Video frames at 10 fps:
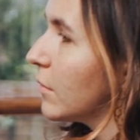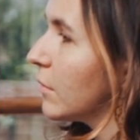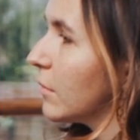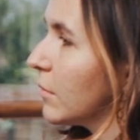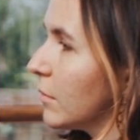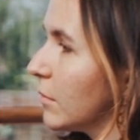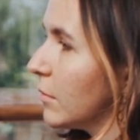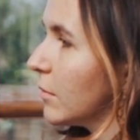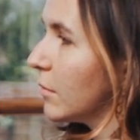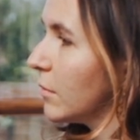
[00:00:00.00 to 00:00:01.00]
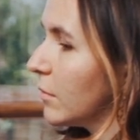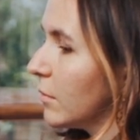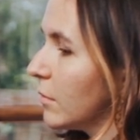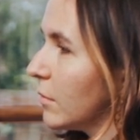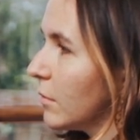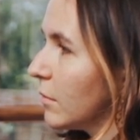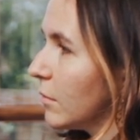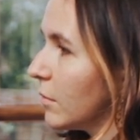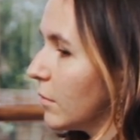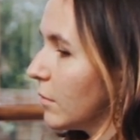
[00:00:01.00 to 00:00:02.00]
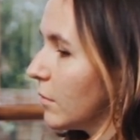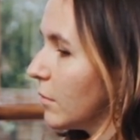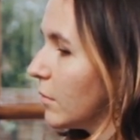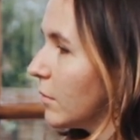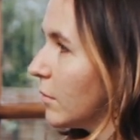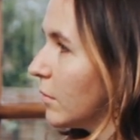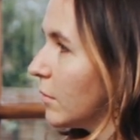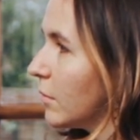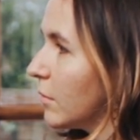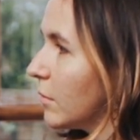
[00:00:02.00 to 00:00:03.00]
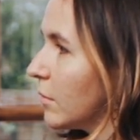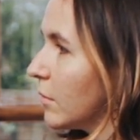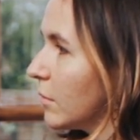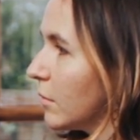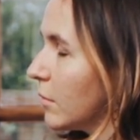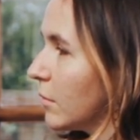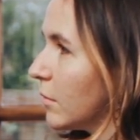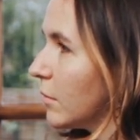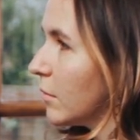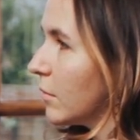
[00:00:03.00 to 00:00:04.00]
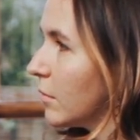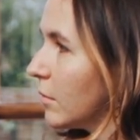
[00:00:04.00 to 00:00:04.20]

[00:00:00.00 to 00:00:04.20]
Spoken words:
(silent)